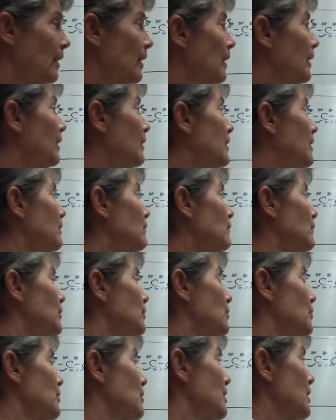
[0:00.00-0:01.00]
And then,
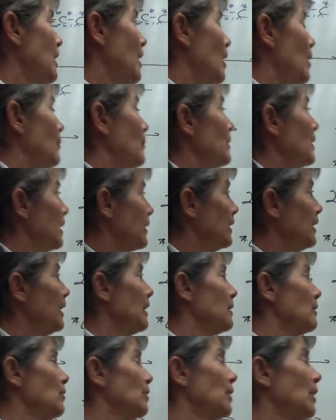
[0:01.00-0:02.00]
folks, um,
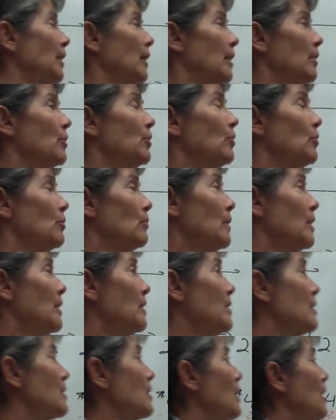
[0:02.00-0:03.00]
again, looking at
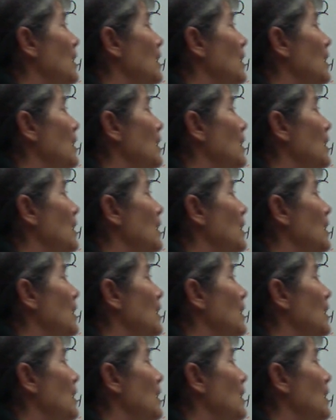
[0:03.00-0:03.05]
humans,